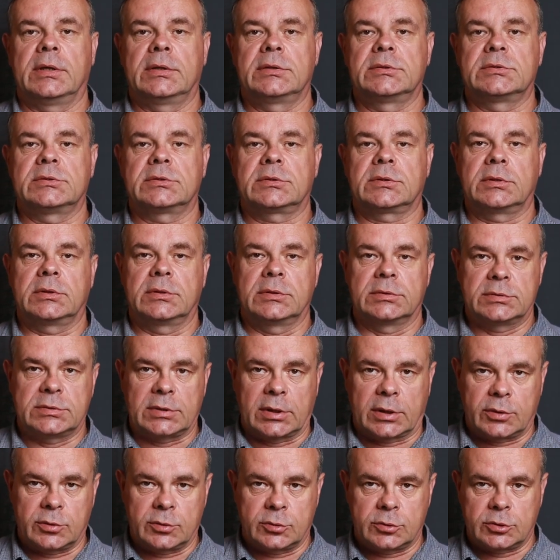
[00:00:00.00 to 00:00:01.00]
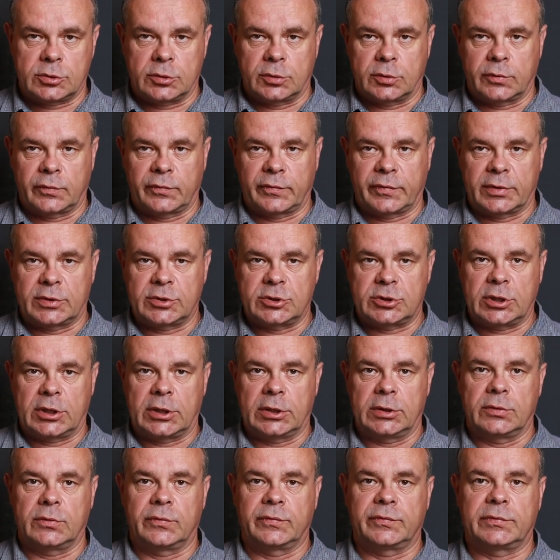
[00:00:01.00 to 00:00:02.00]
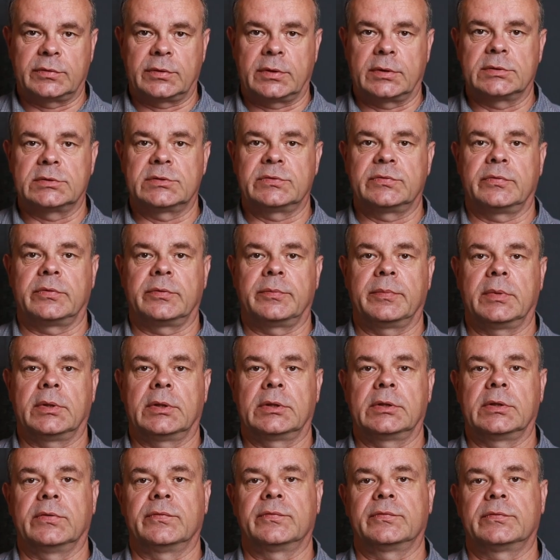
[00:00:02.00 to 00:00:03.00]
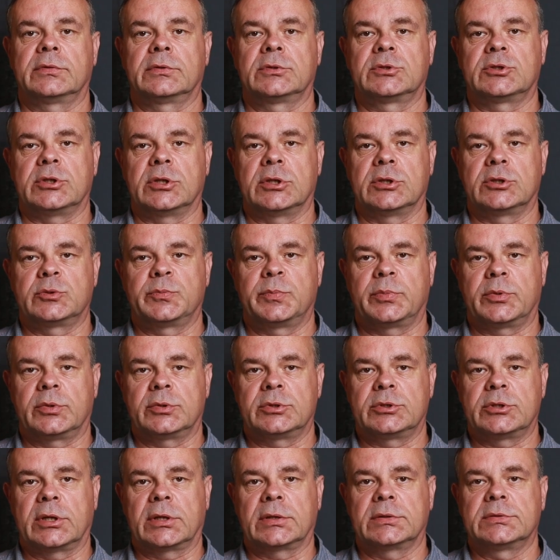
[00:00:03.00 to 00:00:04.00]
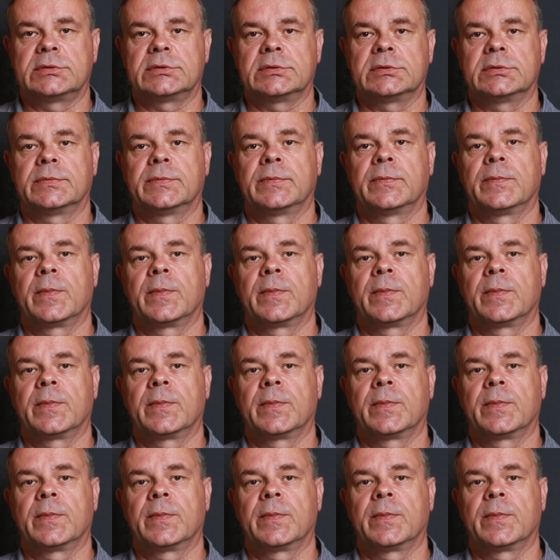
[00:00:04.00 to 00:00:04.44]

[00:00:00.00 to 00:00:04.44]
execution of a chain of transformative change projects.